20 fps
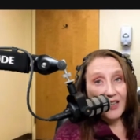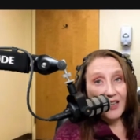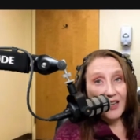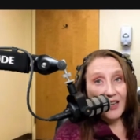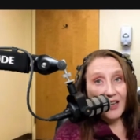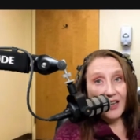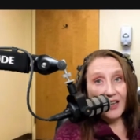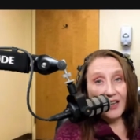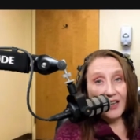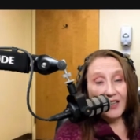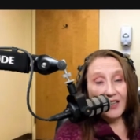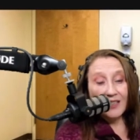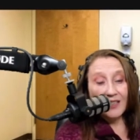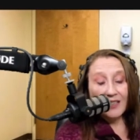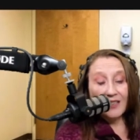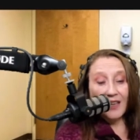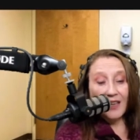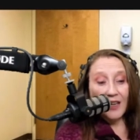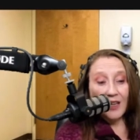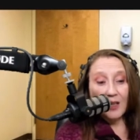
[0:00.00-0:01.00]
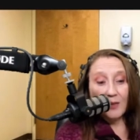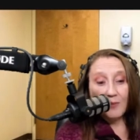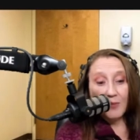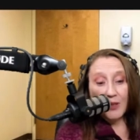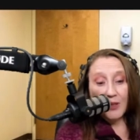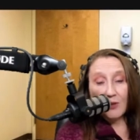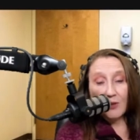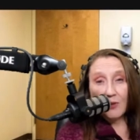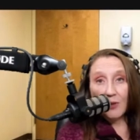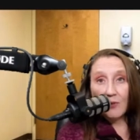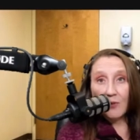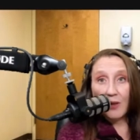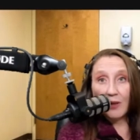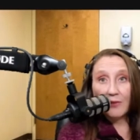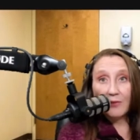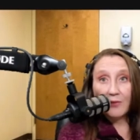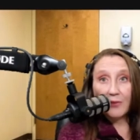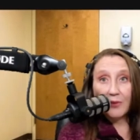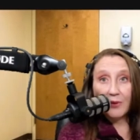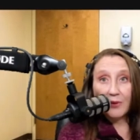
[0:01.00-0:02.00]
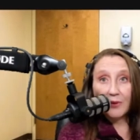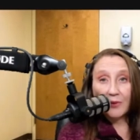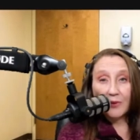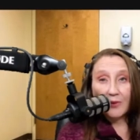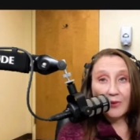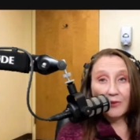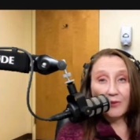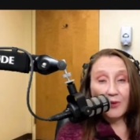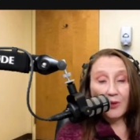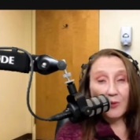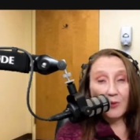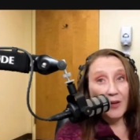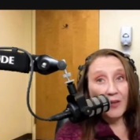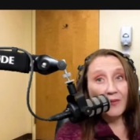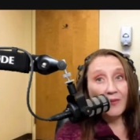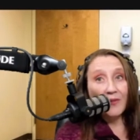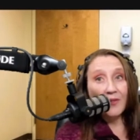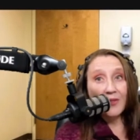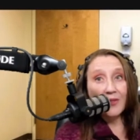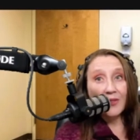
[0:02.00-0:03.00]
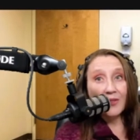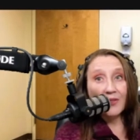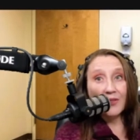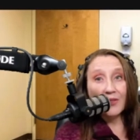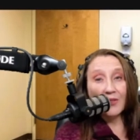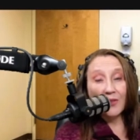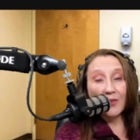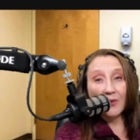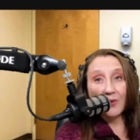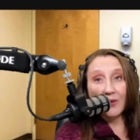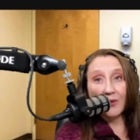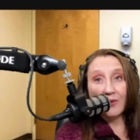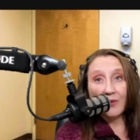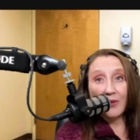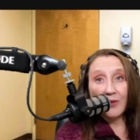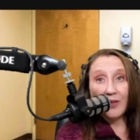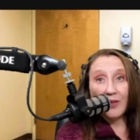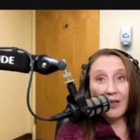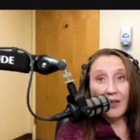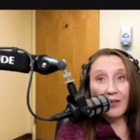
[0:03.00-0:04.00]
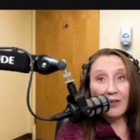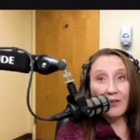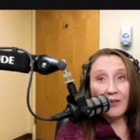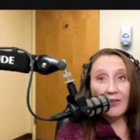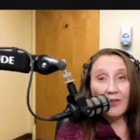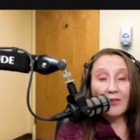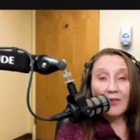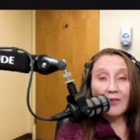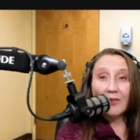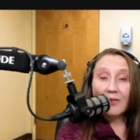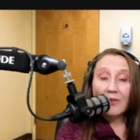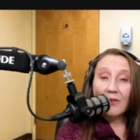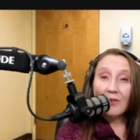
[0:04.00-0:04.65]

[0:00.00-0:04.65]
And they could be doing well for a few months or a few years,